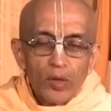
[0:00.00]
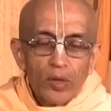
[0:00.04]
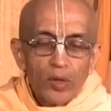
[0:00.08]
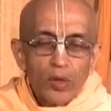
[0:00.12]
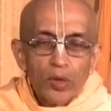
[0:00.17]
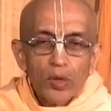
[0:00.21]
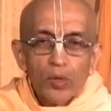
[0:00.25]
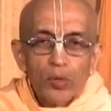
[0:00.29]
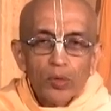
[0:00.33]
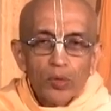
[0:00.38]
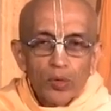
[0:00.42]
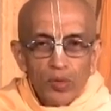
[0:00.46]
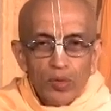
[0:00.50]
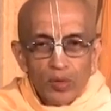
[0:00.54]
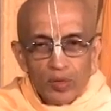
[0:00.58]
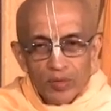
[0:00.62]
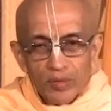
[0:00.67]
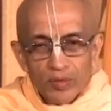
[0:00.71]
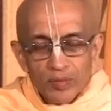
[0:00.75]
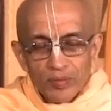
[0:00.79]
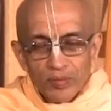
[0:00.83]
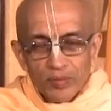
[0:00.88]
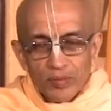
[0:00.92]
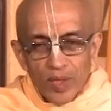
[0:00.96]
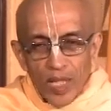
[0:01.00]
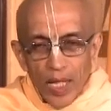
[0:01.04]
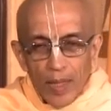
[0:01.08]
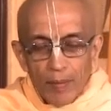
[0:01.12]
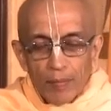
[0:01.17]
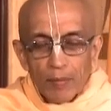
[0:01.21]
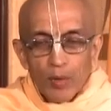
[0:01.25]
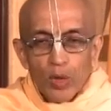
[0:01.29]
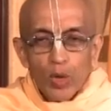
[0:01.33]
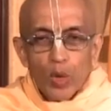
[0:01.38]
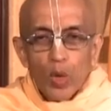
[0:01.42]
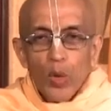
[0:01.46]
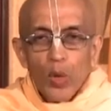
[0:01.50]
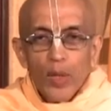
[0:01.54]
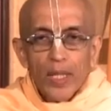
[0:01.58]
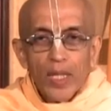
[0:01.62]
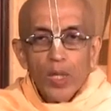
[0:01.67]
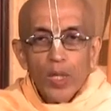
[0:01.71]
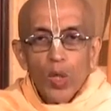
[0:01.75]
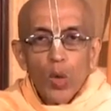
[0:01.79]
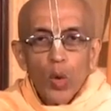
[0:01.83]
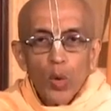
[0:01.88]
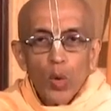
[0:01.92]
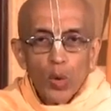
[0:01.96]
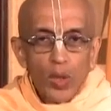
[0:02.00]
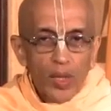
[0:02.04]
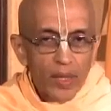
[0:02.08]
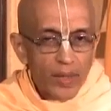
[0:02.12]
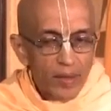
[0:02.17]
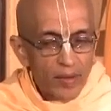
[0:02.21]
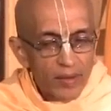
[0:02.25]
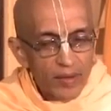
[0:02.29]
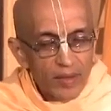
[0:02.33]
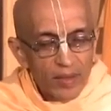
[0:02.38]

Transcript: to youth. I'm growing old.